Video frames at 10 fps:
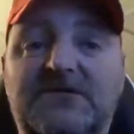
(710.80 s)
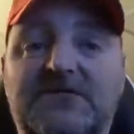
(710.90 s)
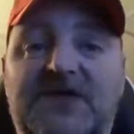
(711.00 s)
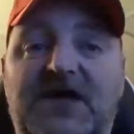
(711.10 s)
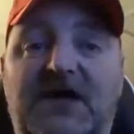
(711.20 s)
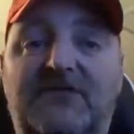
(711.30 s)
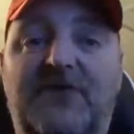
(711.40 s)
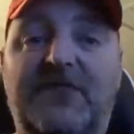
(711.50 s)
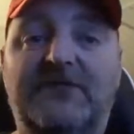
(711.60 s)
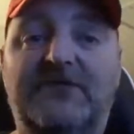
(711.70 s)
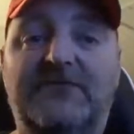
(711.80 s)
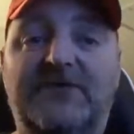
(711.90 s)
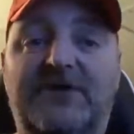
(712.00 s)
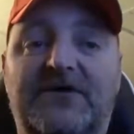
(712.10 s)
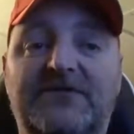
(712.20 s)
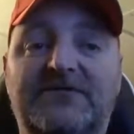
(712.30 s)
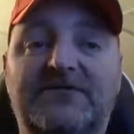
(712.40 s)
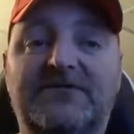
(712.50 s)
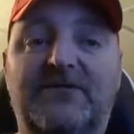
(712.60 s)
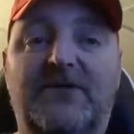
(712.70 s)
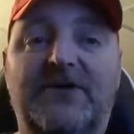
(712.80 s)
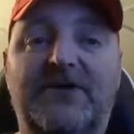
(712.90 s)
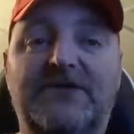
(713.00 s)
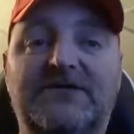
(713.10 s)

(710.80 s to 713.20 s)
The godfather of it all. Oh boy.